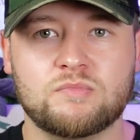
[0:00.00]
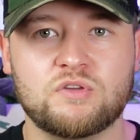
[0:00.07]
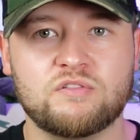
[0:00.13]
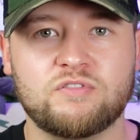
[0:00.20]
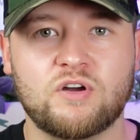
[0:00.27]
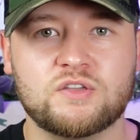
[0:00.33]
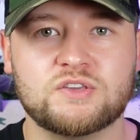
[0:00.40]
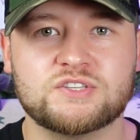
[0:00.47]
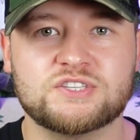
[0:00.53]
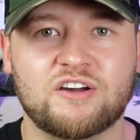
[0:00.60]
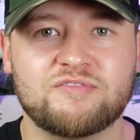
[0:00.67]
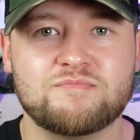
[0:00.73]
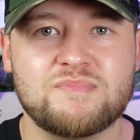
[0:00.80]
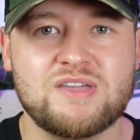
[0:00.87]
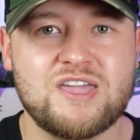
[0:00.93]
and you find
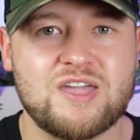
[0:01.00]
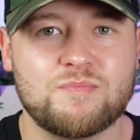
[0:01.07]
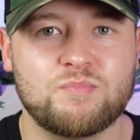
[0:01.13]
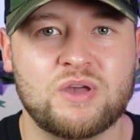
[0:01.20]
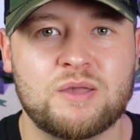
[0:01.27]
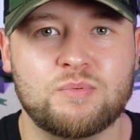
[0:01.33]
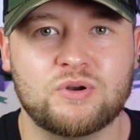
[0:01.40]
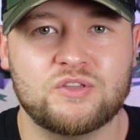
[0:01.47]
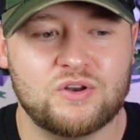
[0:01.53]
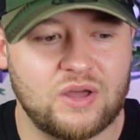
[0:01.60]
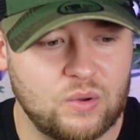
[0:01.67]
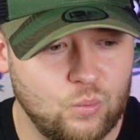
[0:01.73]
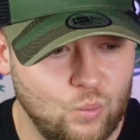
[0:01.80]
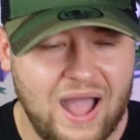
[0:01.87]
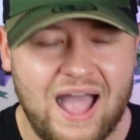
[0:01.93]
yourself meeting people and you're
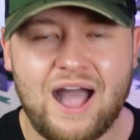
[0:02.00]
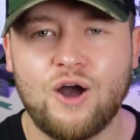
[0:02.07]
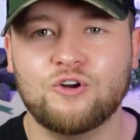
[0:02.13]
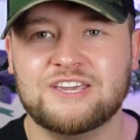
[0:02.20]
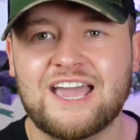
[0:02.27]
like, wow,